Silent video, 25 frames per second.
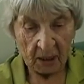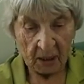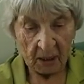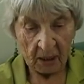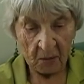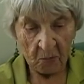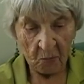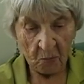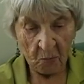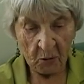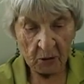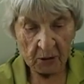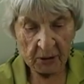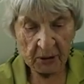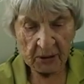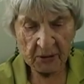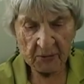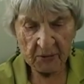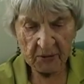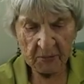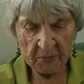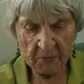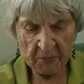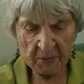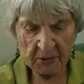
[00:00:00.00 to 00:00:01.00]
And one
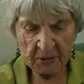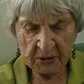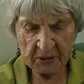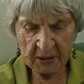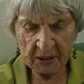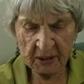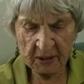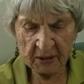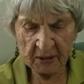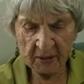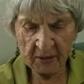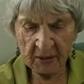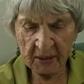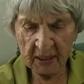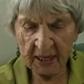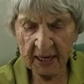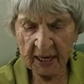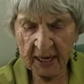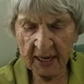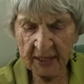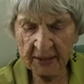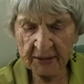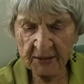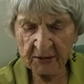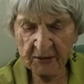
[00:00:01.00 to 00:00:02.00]
year in particular, they
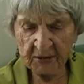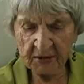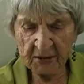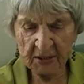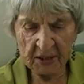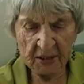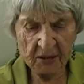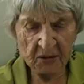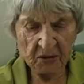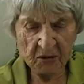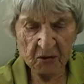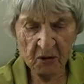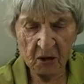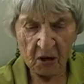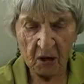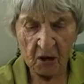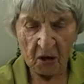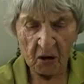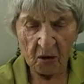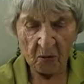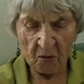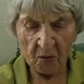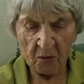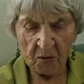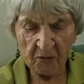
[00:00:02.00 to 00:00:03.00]
had sticks
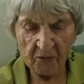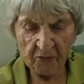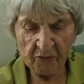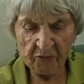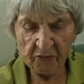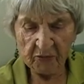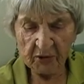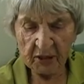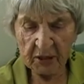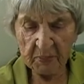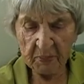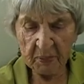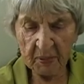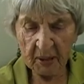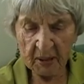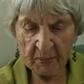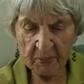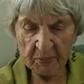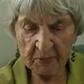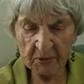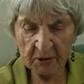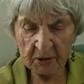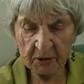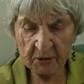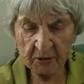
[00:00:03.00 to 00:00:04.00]
with free
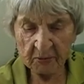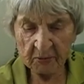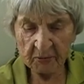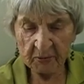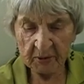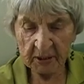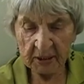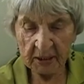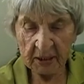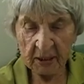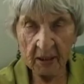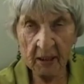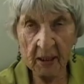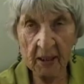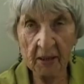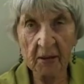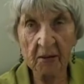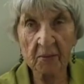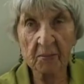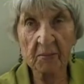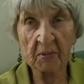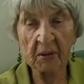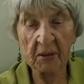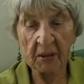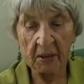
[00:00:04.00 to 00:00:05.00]
popsicle written on
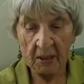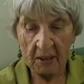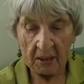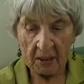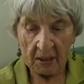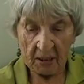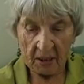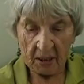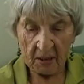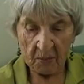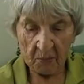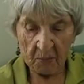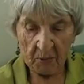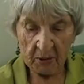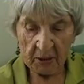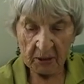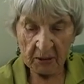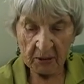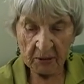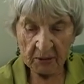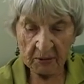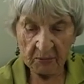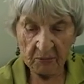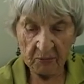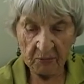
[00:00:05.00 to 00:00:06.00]
them, and we
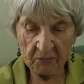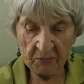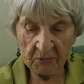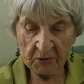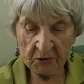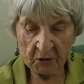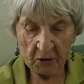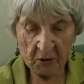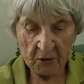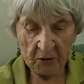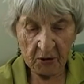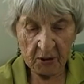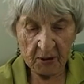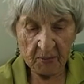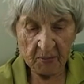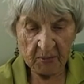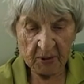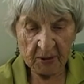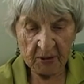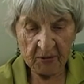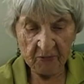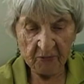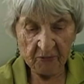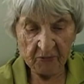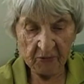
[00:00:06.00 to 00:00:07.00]
could turn them
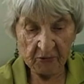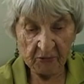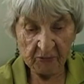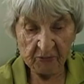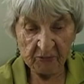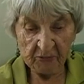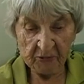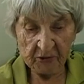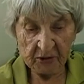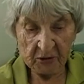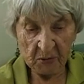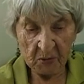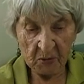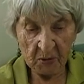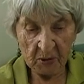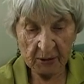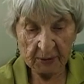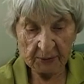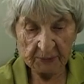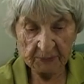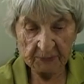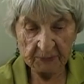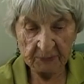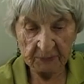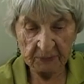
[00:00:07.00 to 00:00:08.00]
in for a free one.
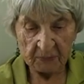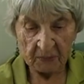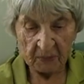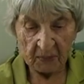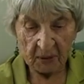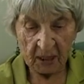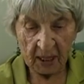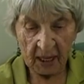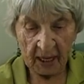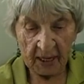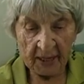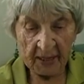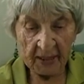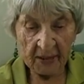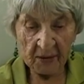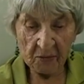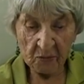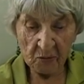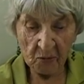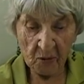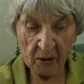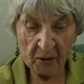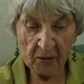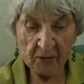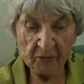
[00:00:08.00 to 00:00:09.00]
I had a
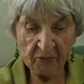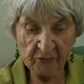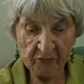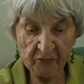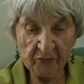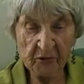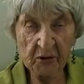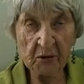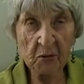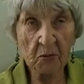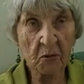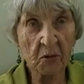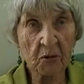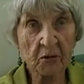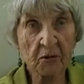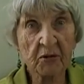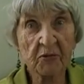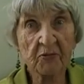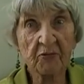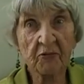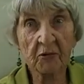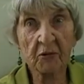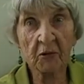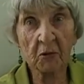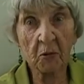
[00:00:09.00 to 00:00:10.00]
run of free ones
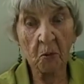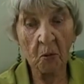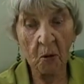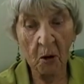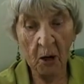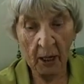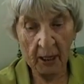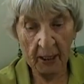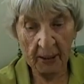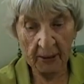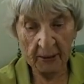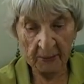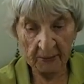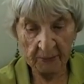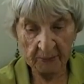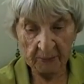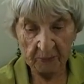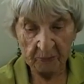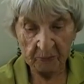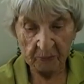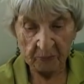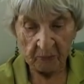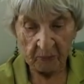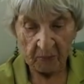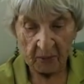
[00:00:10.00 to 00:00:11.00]
for a while.
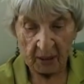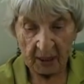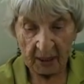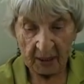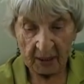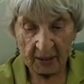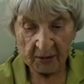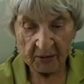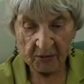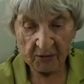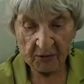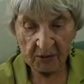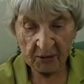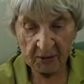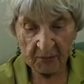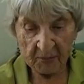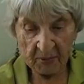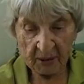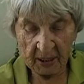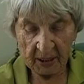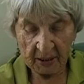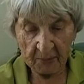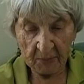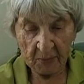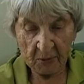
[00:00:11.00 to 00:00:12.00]
It seemed
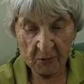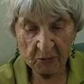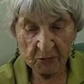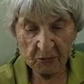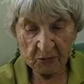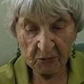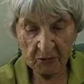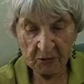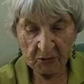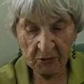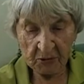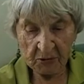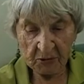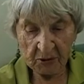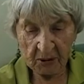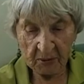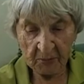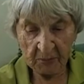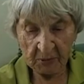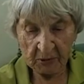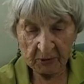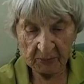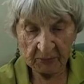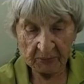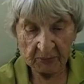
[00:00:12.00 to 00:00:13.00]
like most of the
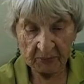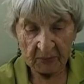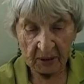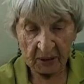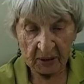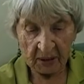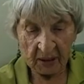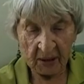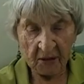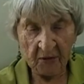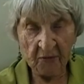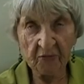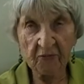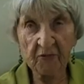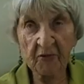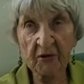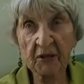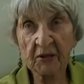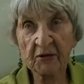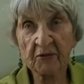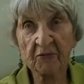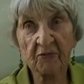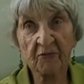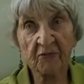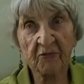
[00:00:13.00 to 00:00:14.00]
summer, and
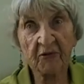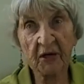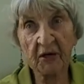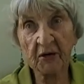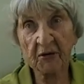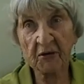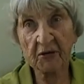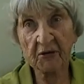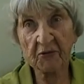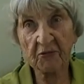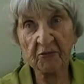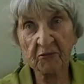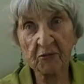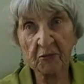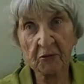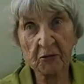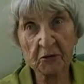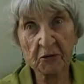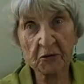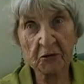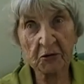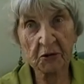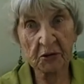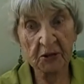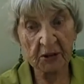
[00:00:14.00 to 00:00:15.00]
felt very
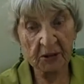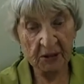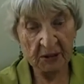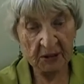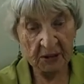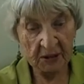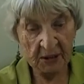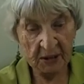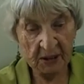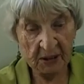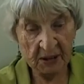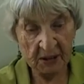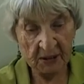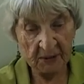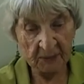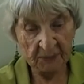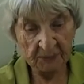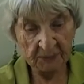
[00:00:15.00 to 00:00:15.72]
fortunate indeed.